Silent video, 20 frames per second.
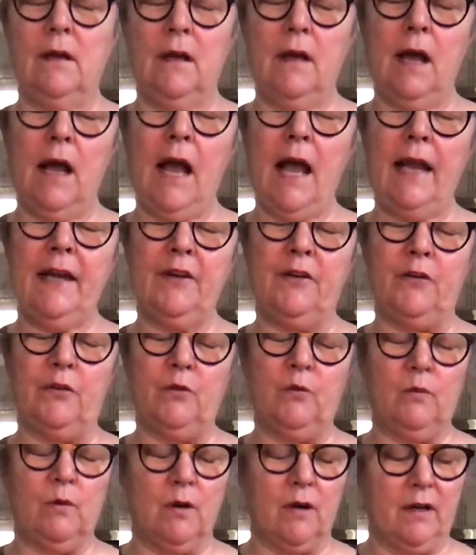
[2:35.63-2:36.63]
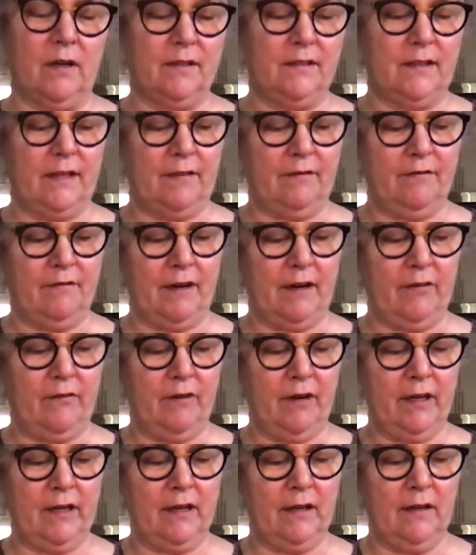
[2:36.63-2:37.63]
I do work, said
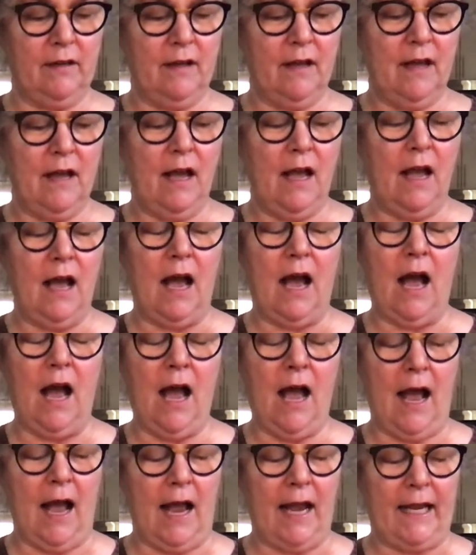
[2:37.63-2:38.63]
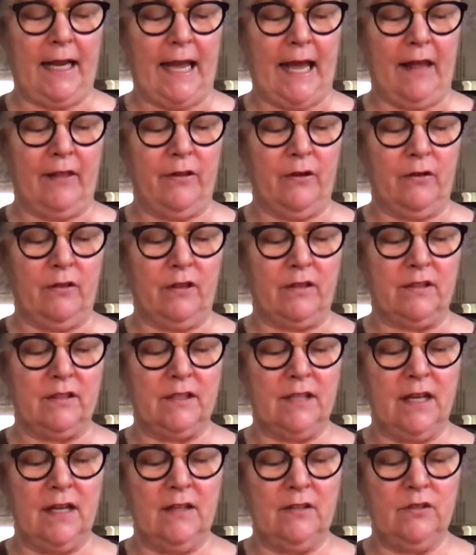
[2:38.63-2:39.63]
Frederick. I gather the
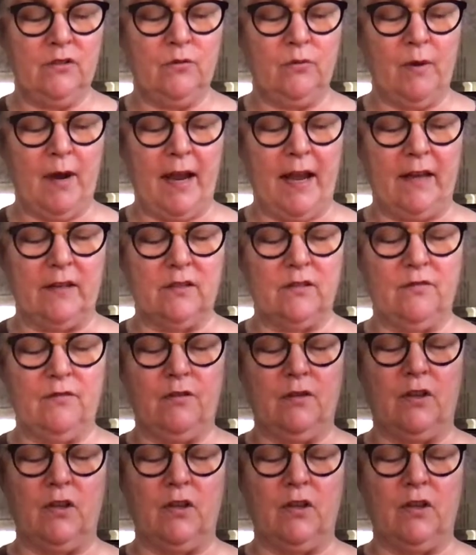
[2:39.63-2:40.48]
sun's rays for the